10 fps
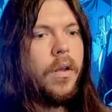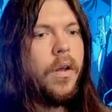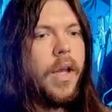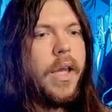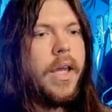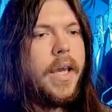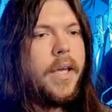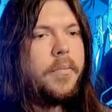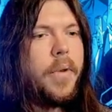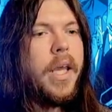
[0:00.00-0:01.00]
He
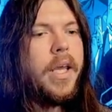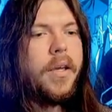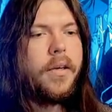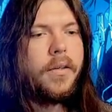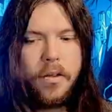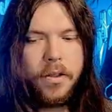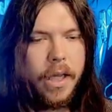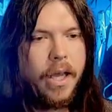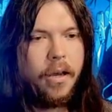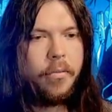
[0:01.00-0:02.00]
hit me.
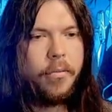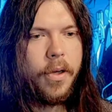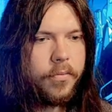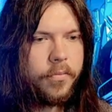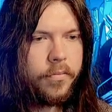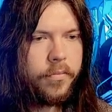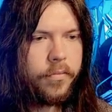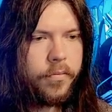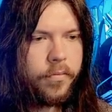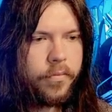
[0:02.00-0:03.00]
Damn.
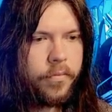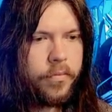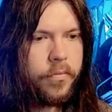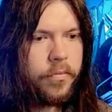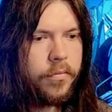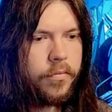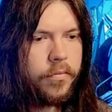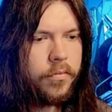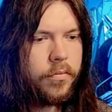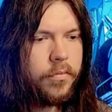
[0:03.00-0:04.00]

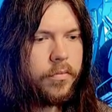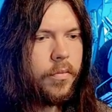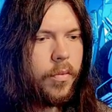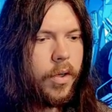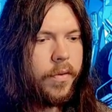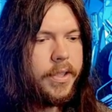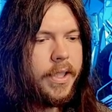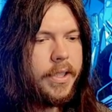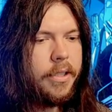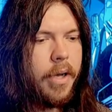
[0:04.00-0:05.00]
Well, this
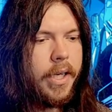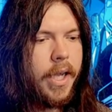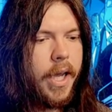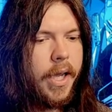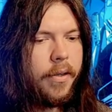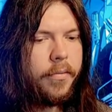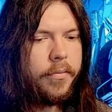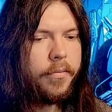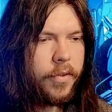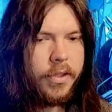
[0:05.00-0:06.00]
isn't my day.
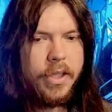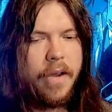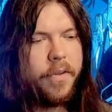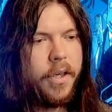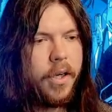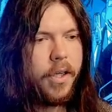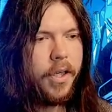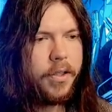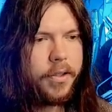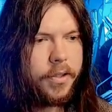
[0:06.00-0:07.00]
Definitely not
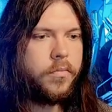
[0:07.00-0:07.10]
his.